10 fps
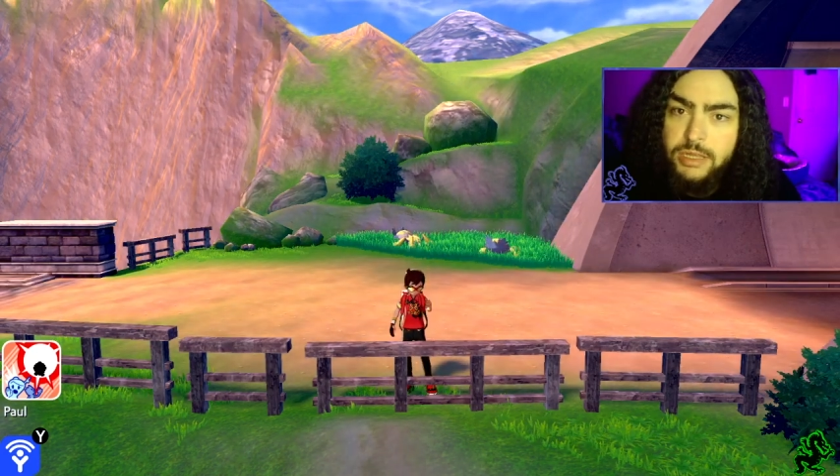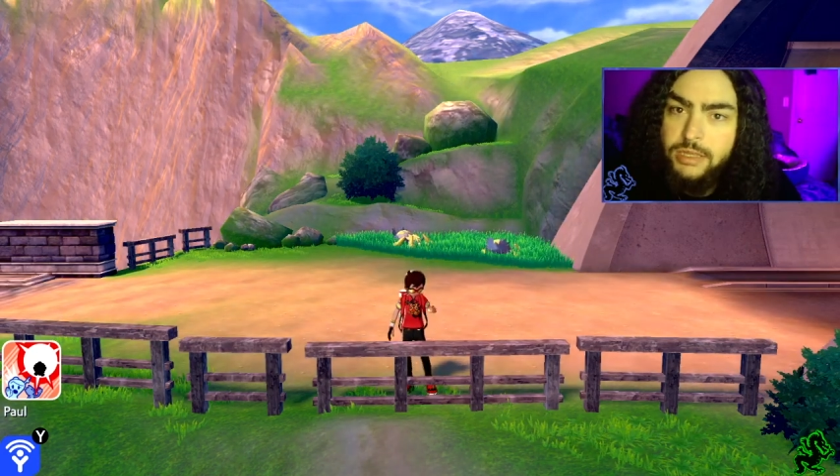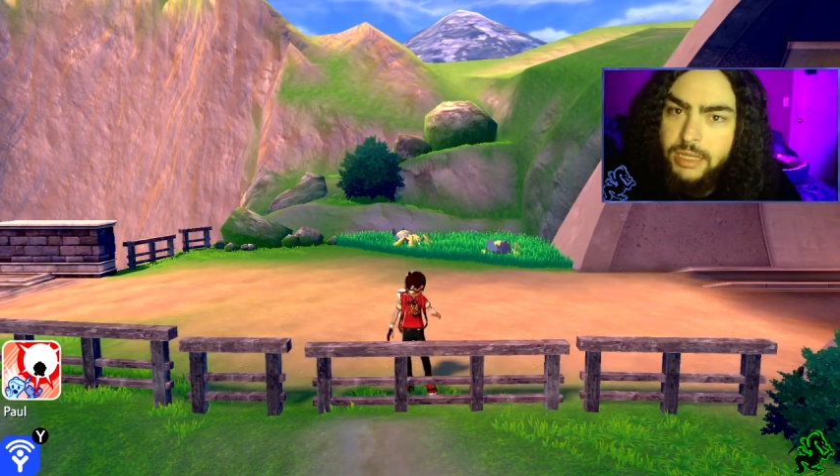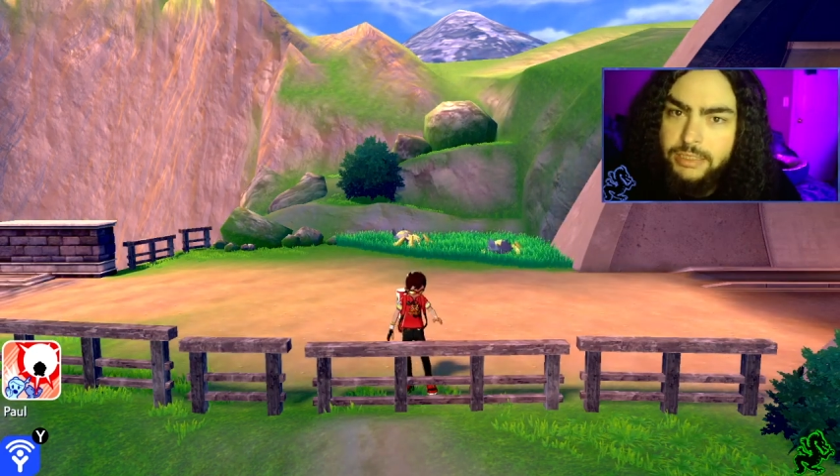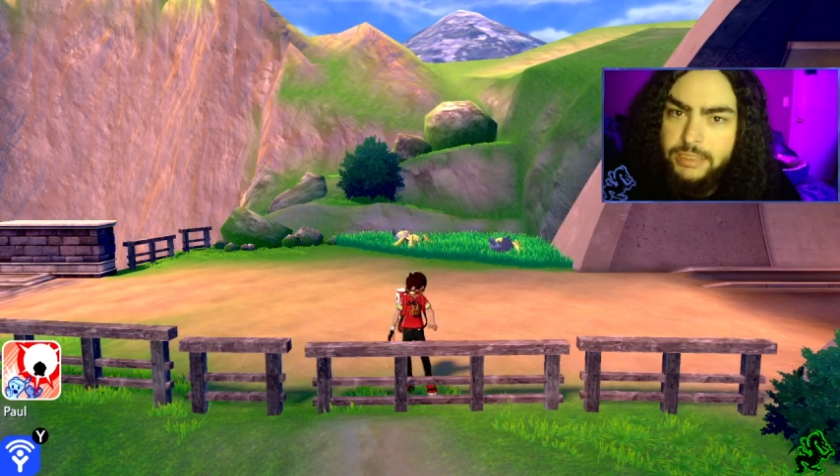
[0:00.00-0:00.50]

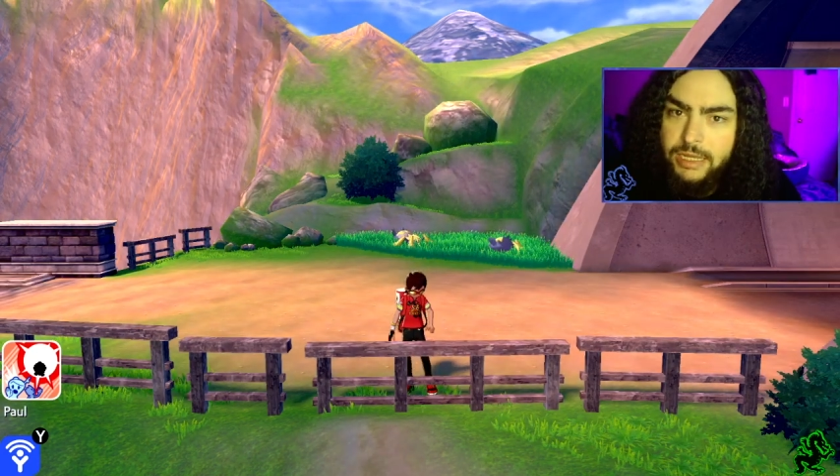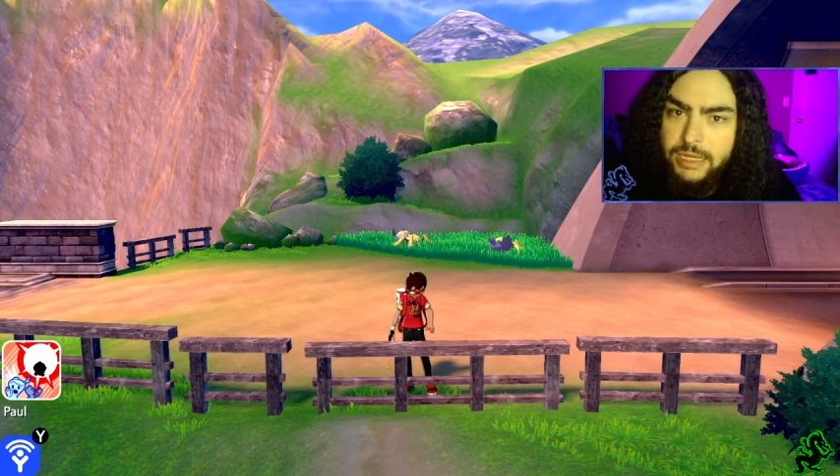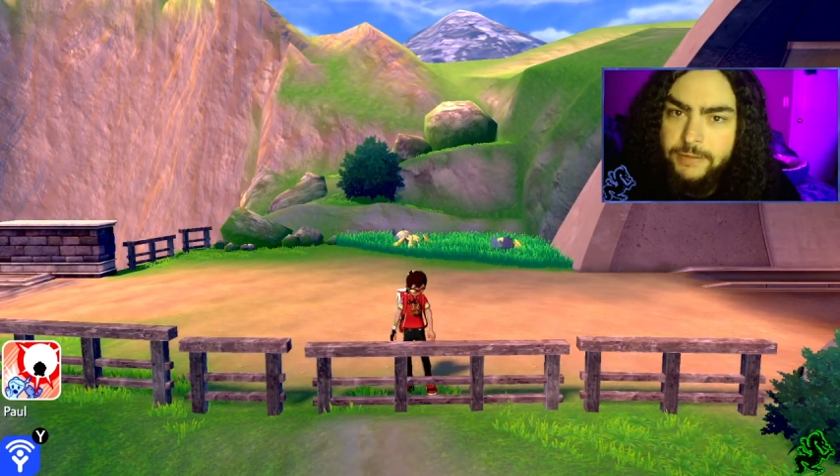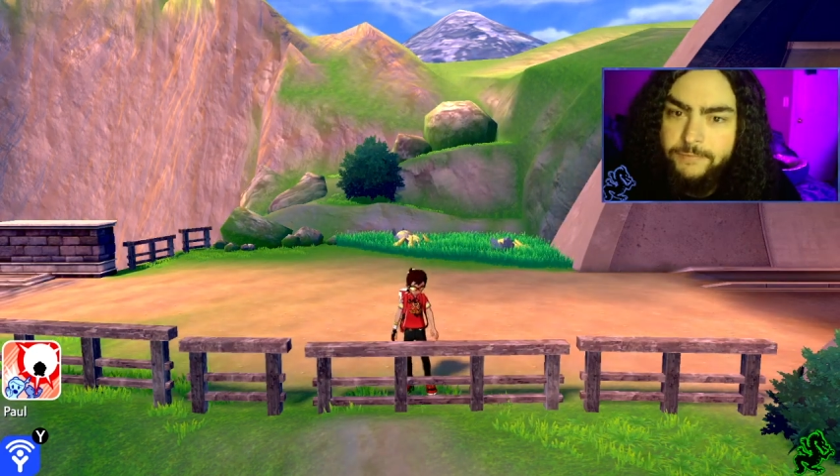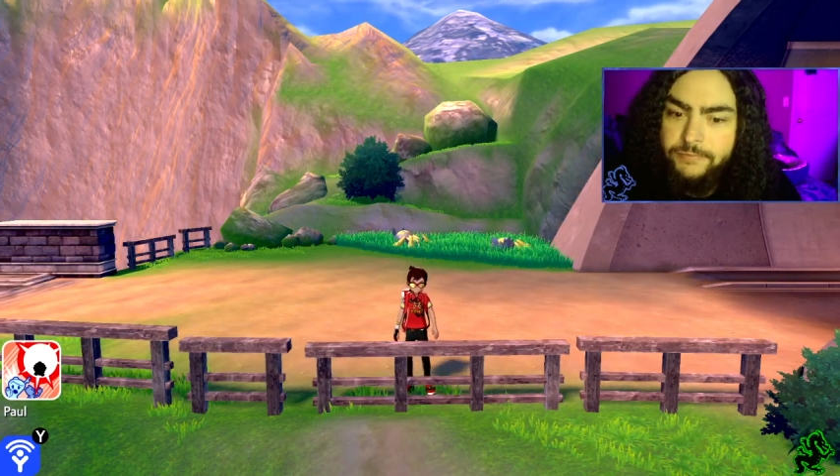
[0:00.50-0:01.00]
Thanks
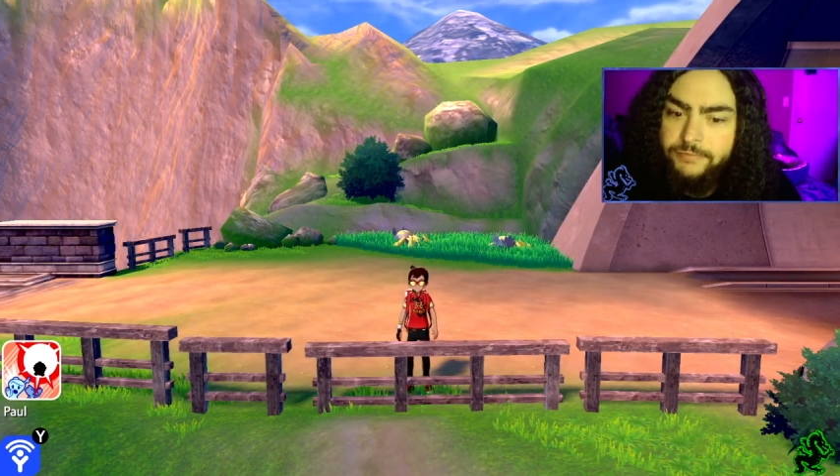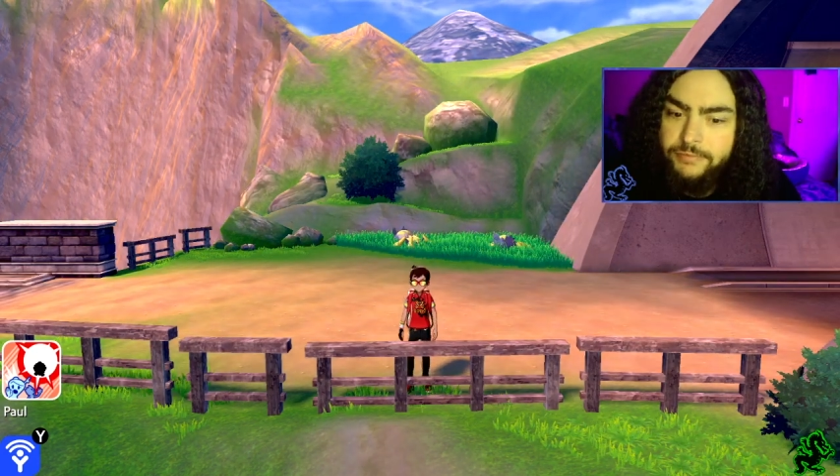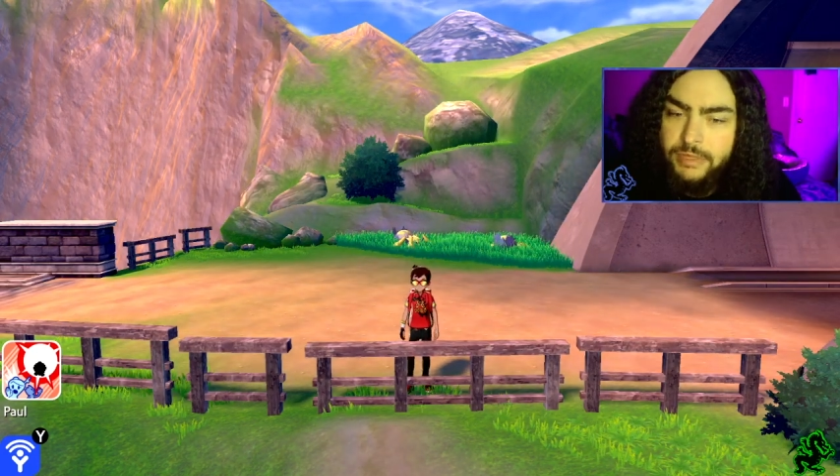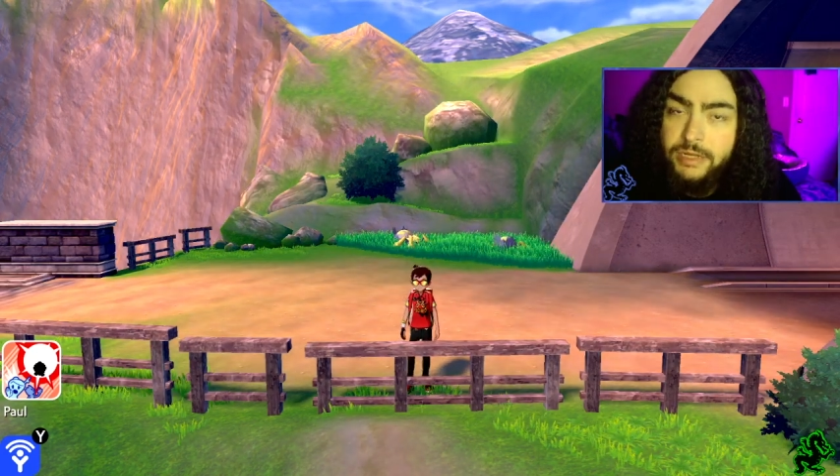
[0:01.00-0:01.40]
again. And